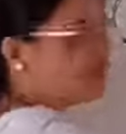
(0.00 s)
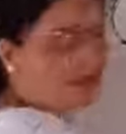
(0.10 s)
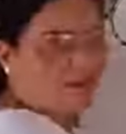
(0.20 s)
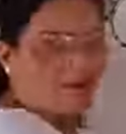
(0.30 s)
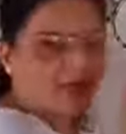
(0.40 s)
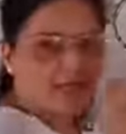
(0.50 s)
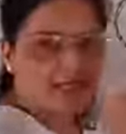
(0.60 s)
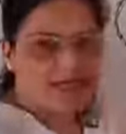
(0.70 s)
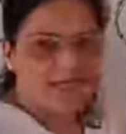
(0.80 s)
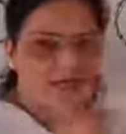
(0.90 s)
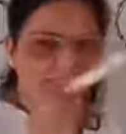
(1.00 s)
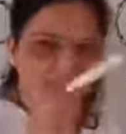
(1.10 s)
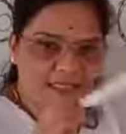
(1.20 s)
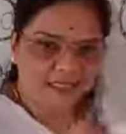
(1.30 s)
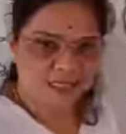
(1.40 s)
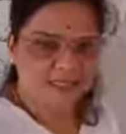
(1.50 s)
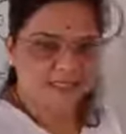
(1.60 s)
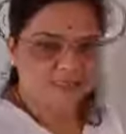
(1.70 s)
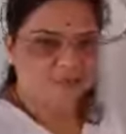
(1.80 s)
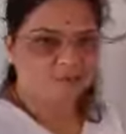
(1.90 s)
whenever there is a fetus,
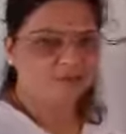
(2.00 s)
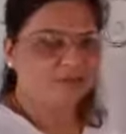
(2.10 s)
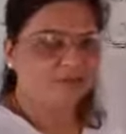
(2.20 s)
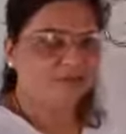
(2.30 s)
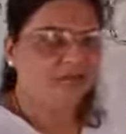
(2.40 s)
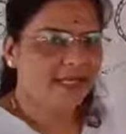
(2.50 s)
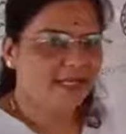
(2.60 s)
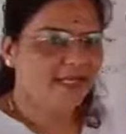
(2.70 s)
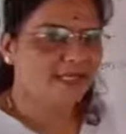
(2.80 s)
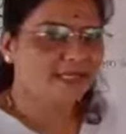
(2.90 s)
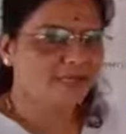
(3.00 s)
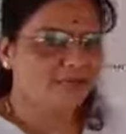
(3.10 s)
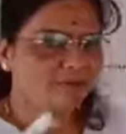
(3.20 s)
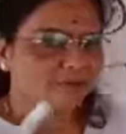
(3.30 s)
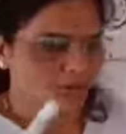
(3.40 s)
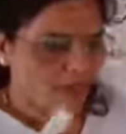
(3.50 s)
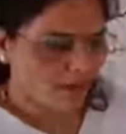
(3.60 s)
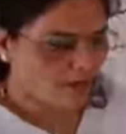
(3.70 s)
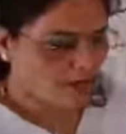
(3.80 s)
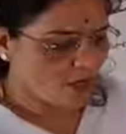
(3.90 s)
that is the
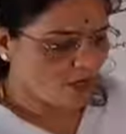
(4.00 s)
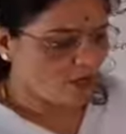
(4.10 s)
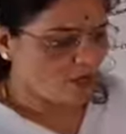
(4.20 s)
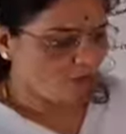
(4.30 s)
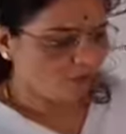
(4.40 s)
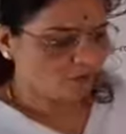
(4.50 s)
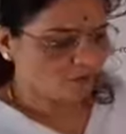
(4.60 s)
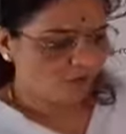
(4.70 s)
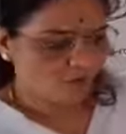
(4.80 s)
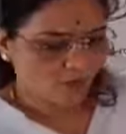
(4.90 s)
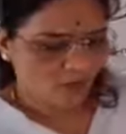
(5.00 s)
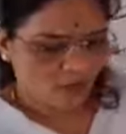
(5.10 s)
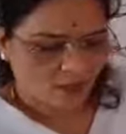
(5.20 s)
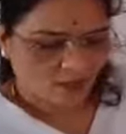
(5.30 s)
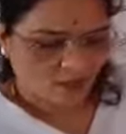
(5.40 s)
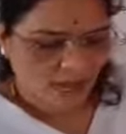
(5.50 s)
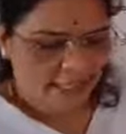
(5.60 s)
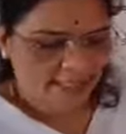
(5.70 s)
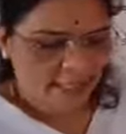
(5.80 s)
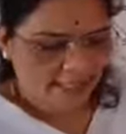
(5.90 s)
embryo,
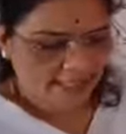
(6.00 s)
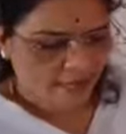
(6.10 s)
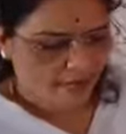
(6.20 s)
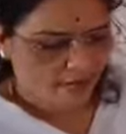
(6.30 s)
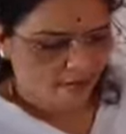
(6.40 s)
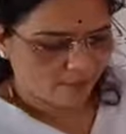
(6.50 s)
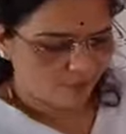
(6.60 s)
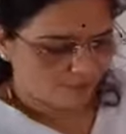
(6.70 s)
at that time,